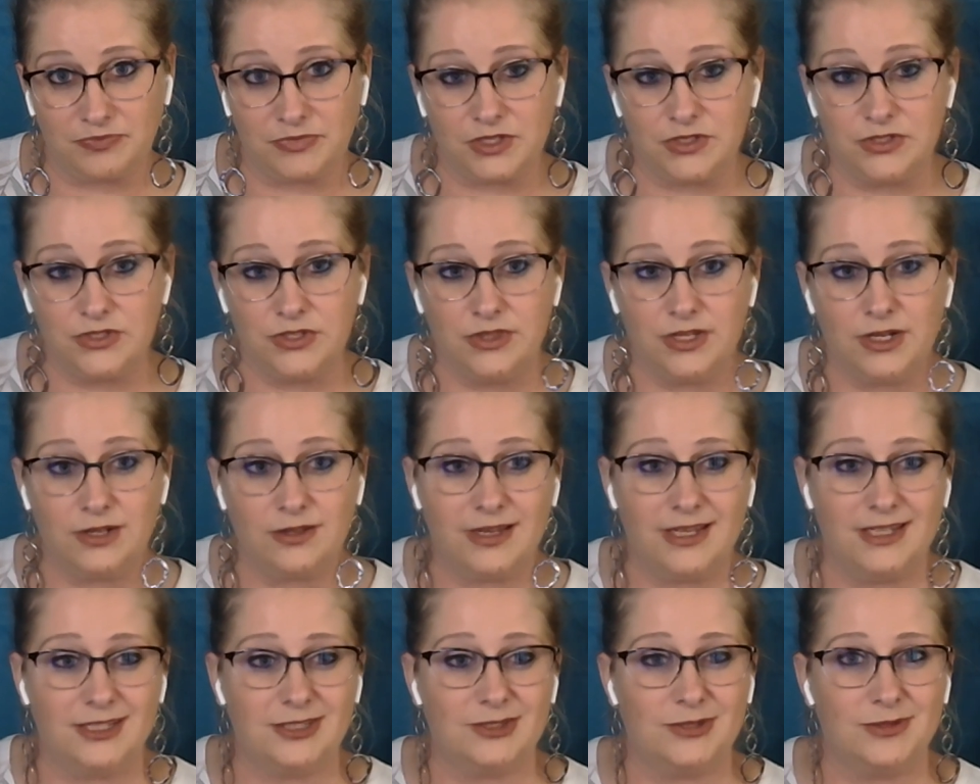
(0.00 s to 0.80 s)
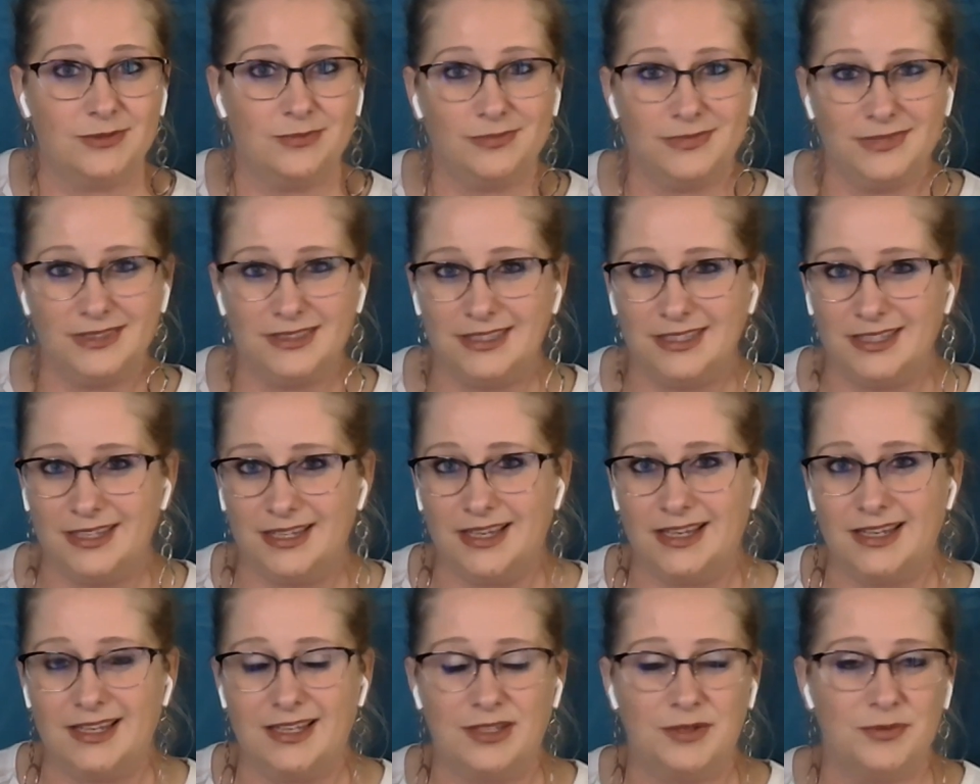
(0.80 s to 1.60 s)
So they're like,
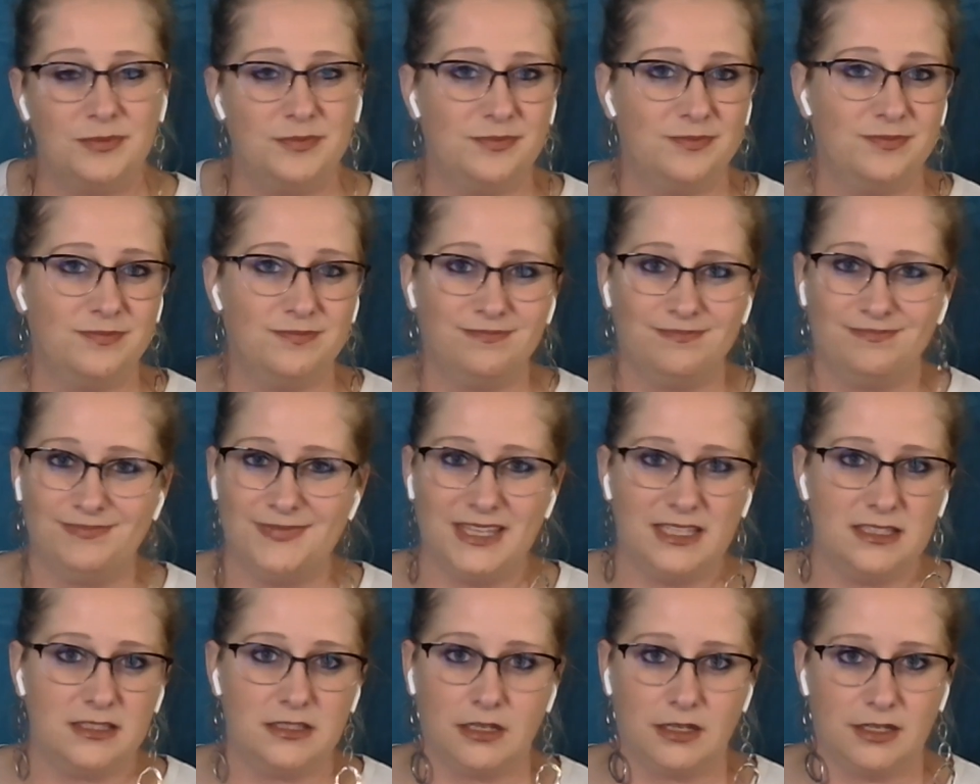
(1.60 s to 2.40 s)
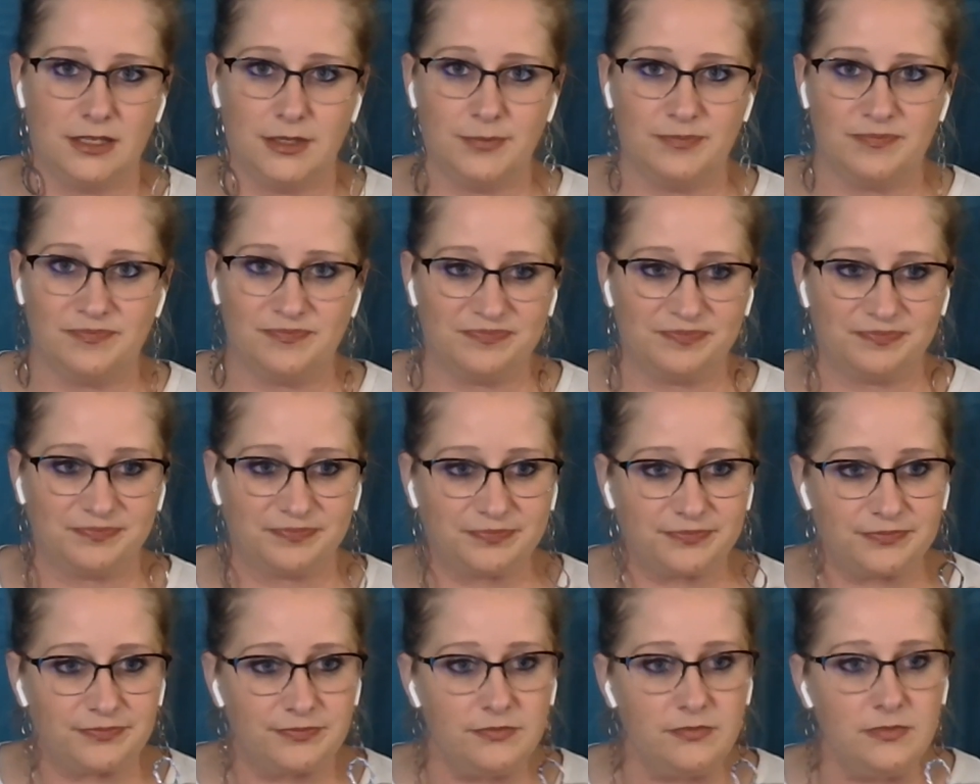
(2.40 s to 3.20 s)
yeah, it's not
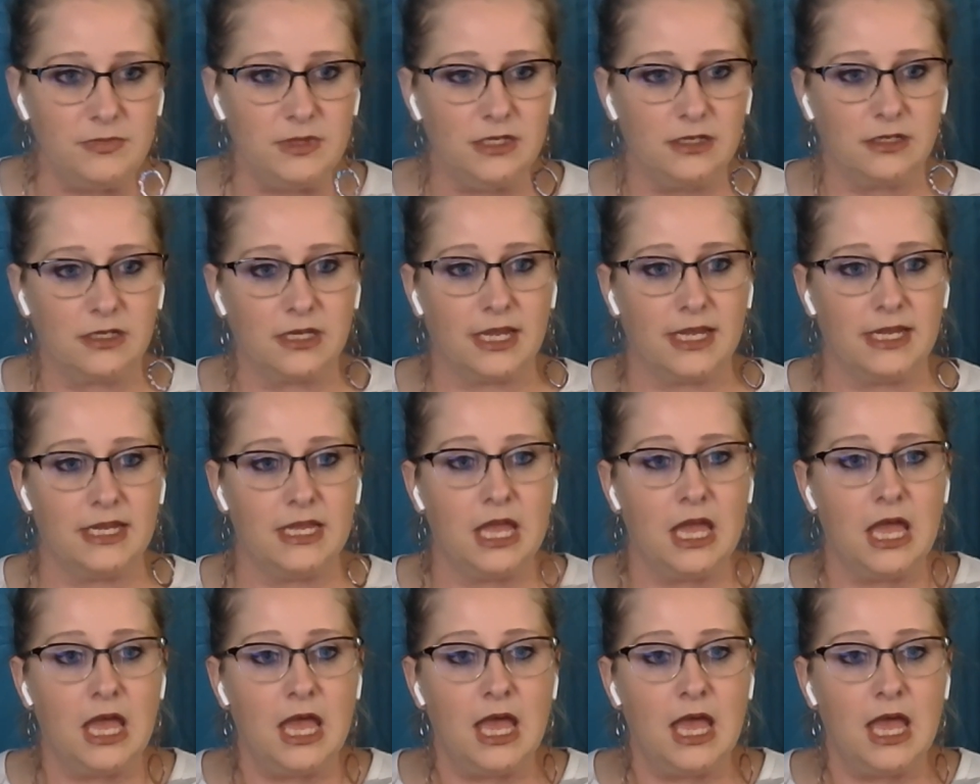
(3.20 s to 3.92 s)
it. Okay?